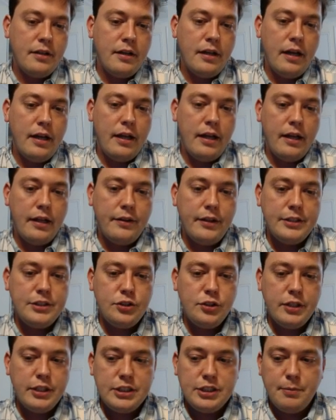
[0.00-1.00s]

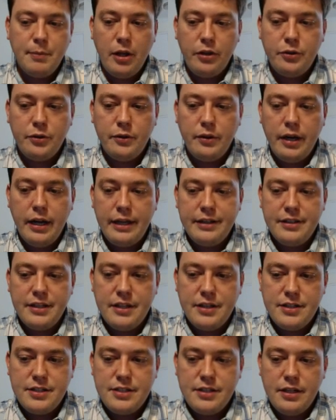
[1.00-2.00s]
Let's look at some other
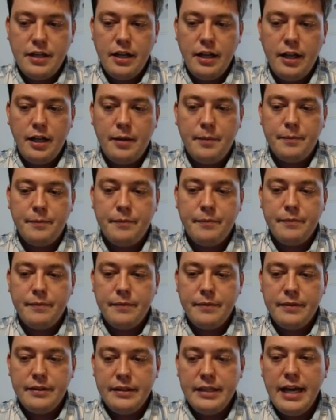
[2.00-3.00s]
ideas.
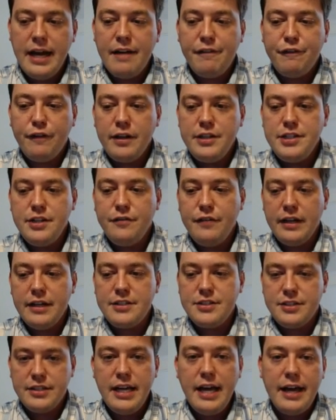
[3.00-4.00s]
Yeah, French
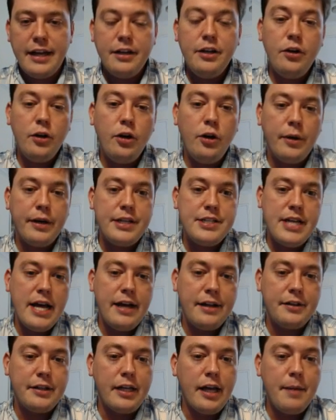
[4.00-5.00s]
advanced. Yeah, no,
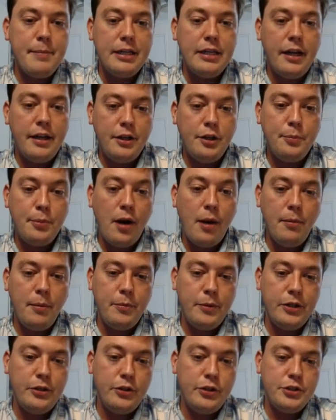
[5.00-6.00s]
exactly. I mean, and you
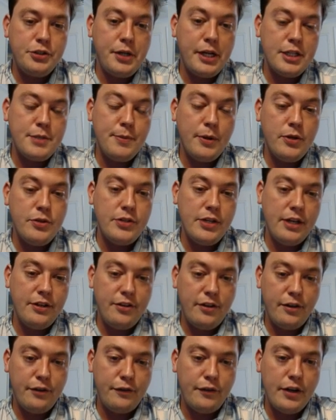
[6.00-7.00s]
probably could transpose it
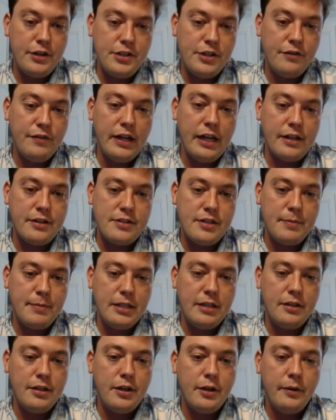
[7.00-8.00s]
into the French advance. I
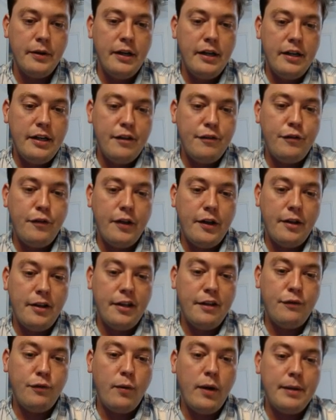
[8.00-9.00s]
mean,
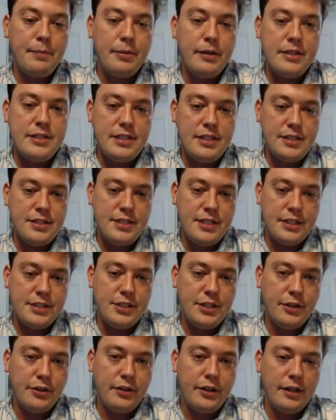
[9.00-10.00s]
if white plays e6
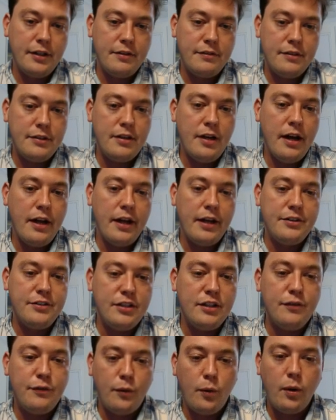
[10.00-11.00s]
here, then
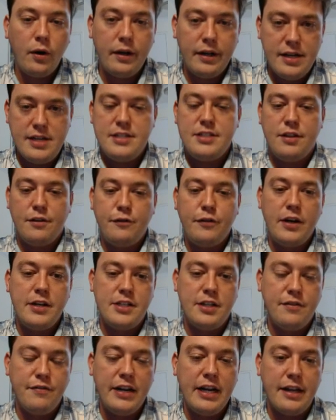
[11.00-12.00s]
d4, and it's the
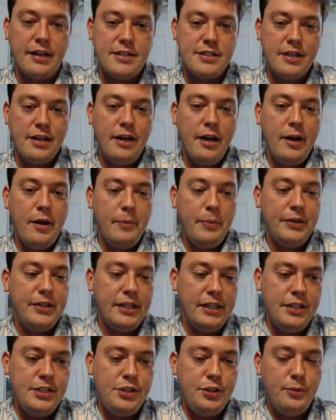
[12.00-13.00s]
French advance. But
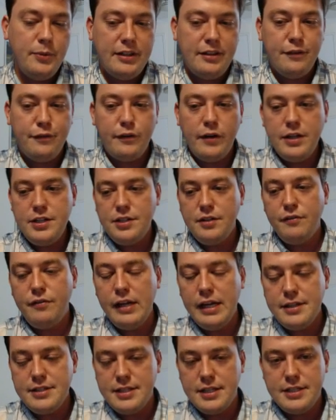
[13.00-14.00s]
the issue with the French
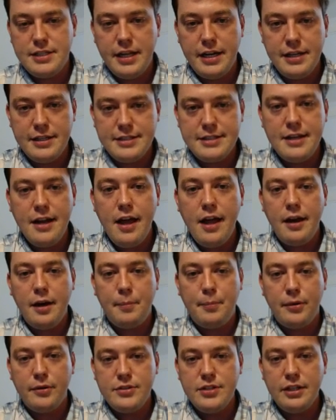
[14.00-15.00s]
advance is that it's not
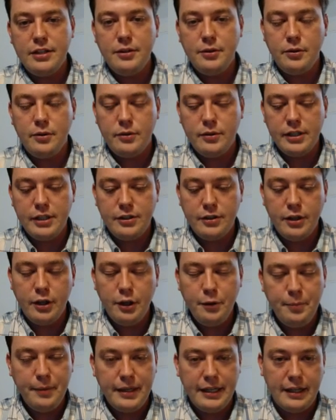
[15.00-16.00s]
a particularly good
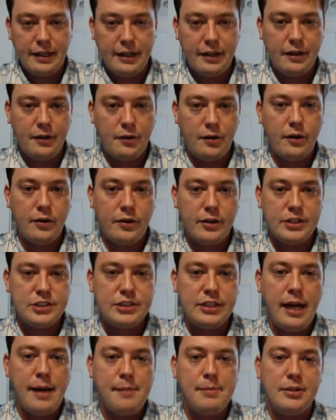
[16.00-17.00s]
opening, or
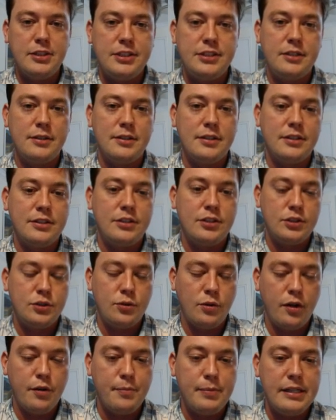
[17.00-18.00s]
established to
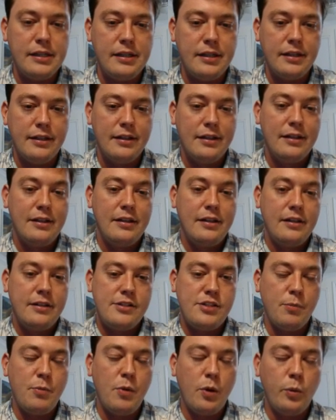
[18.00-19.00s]
sort of be
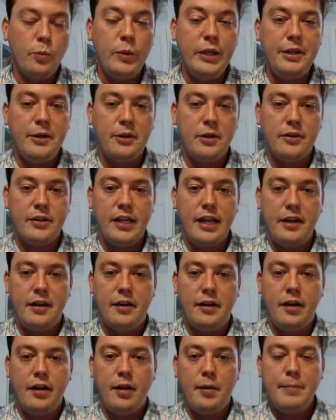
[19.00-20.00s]
somewhat weaker
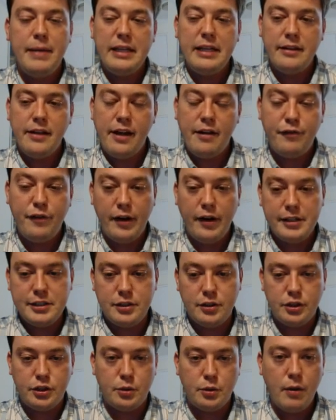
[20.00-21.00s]
than mainline
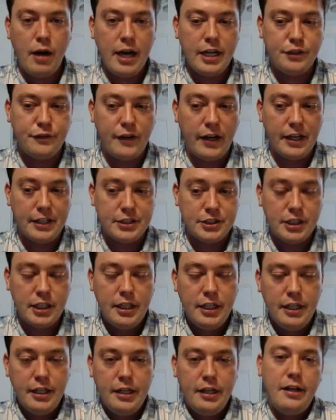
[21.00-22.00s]
French or Tarrasch French.
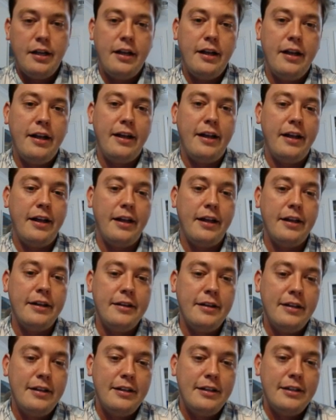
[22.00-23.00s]

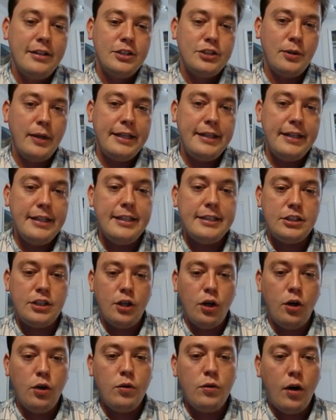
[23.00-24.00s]
So I think it's
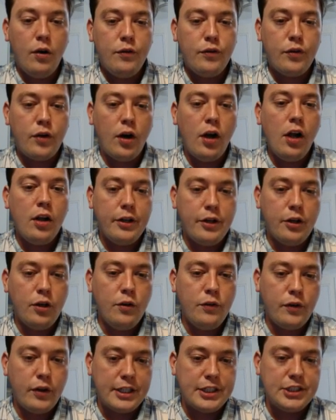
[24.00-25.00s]
overall an
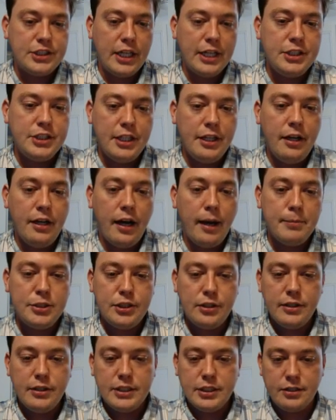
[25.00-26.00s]
overextension. I'm
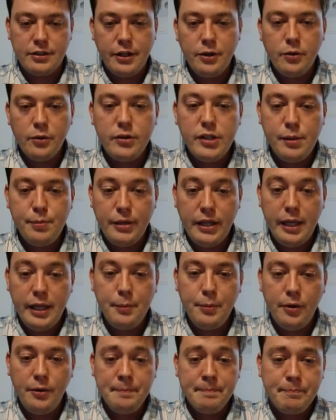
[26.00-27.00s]
sure it's literally
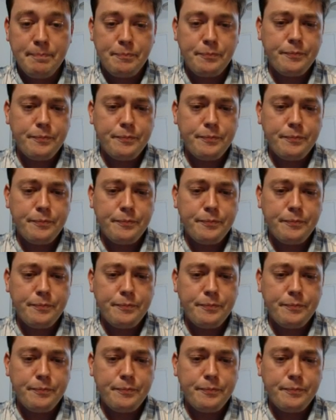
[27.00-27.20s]
playable.